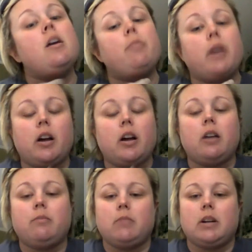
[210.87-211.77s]
But
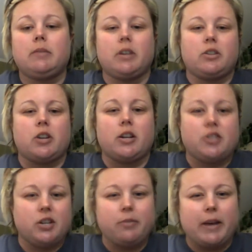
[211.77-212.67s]
I'm gonna try
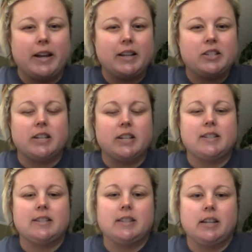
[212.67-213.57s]
Gina Beige
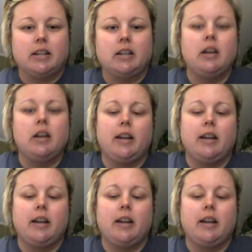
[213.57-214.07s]
and see